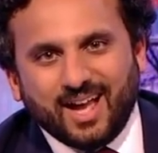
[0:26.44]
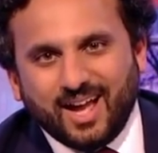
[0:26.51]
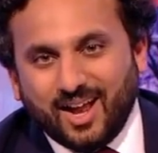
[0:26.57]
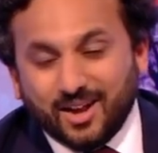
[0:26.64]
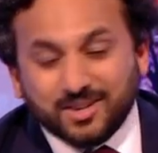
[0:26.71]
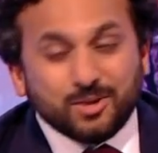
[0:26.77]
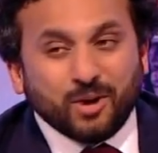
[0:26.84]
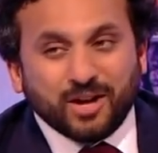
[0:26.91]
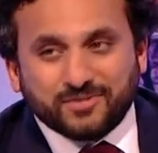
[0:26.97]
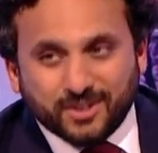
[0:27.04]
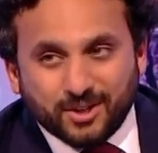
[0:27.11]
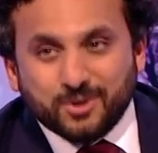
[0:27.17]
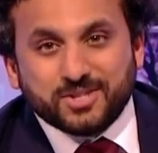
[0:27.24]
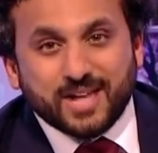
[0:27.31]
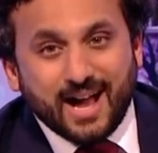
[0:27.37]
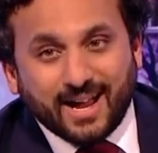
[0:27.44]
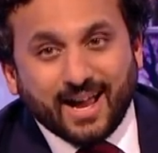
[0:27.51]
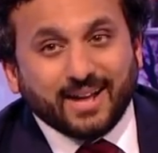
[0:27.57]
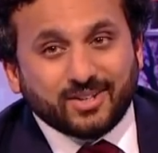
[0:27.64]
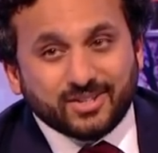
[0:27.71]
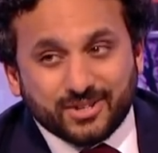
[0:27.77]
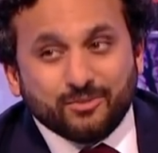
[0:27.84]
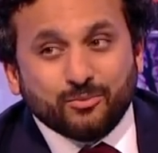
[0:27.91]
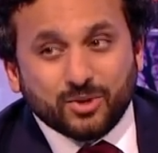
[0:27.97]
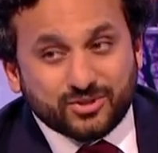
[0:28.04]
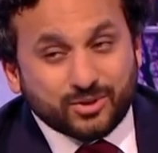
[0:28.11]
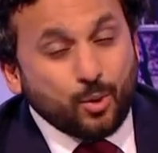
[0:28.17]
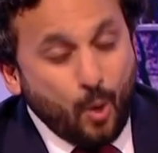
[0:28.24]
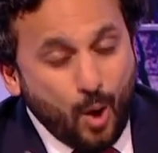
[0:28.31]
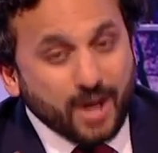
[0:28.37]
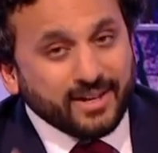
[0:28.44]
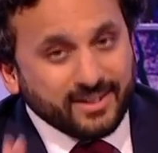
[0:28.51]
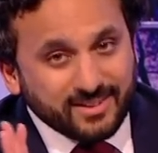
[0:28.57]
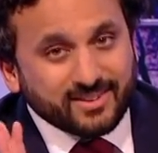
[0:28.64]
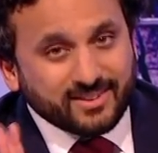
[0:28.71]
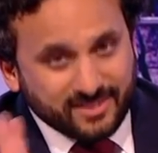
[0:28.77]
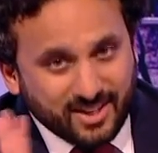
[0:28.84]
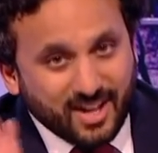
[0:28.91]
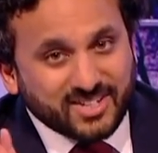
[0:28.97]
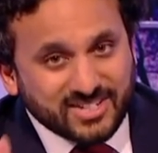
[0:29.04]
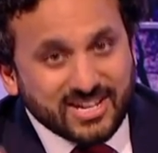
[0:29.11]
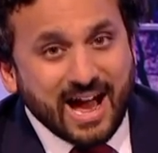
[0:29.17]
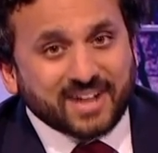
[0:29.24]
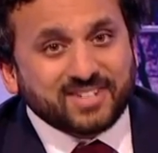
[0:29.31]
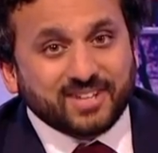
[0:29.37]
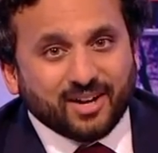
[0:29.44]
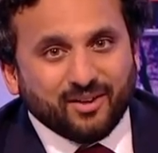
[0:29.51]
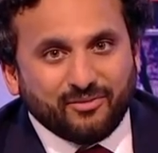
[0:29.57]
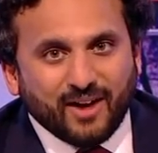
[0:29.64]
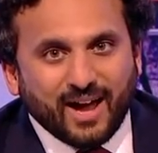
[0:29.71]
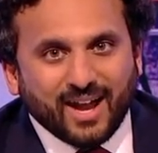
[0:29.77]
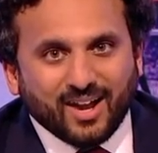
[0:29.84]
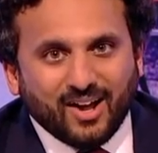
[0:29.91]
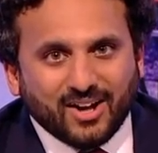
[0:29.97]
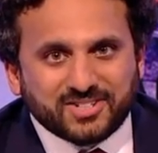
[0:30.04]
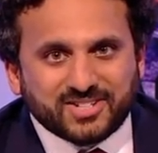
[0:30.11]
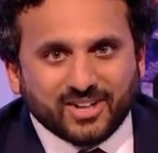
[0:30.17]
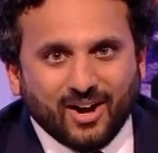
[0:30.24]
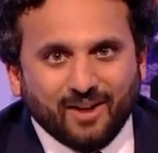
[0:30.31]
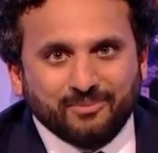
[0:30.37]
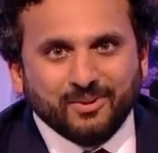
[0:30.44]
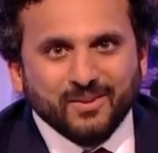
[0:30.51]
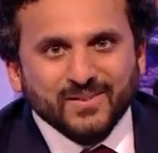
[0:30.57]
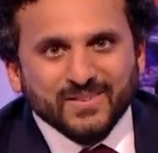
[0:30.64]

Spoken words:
And I don't want to have to lose that again, because it was quite a taxing affair last time.